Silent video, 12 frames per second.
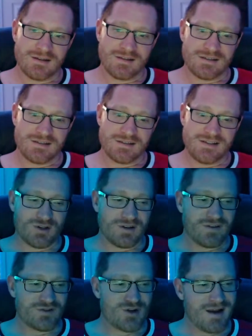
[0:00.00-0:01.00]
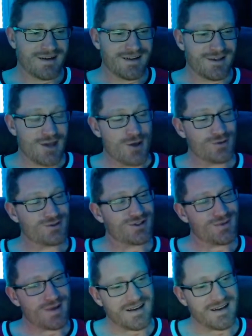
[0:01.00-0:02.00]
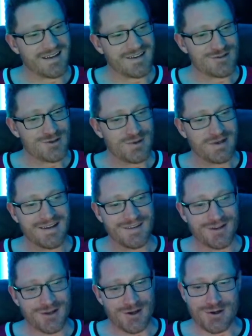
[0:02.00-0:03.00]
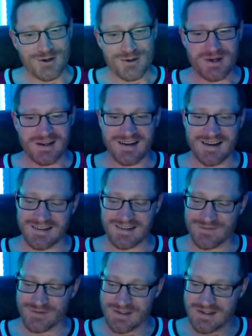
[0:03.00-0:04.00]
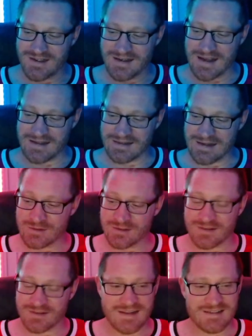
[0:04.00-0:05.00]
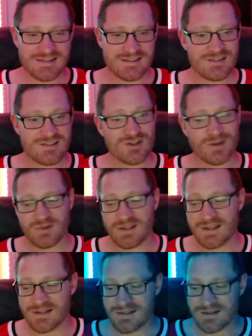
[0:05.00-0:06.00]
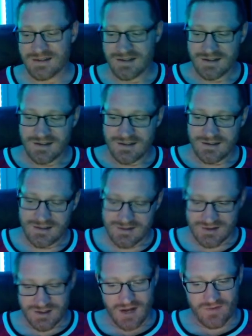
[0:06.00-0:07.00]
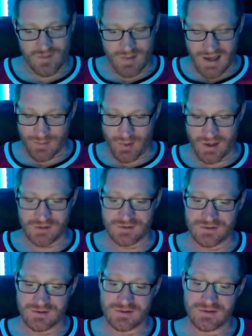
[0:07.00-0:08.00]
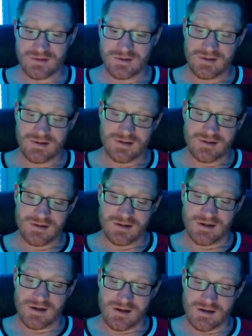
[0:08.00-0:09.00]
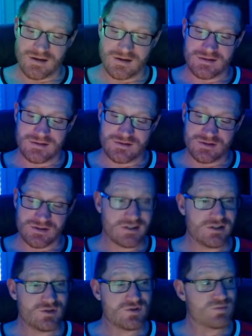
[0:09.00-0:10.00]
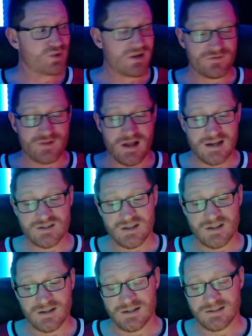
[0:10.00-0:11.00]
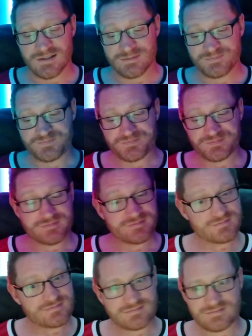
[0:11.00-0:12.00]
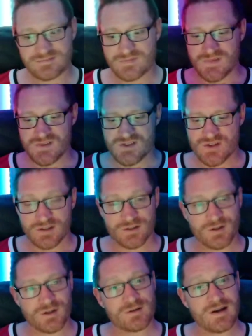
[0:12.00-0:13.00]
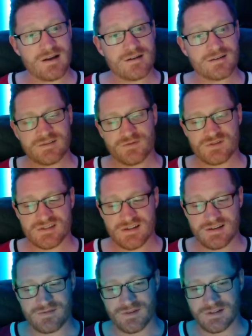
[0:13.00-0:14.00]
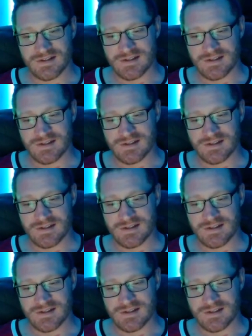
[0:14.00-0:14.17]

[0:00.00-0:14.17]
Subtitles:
leisure of trying to YouTube it and doing it on the go. I kind of got down there, hands in, jumped in, took off the back panel, turned a huge bright flashlight on, and started looking around different stuff, and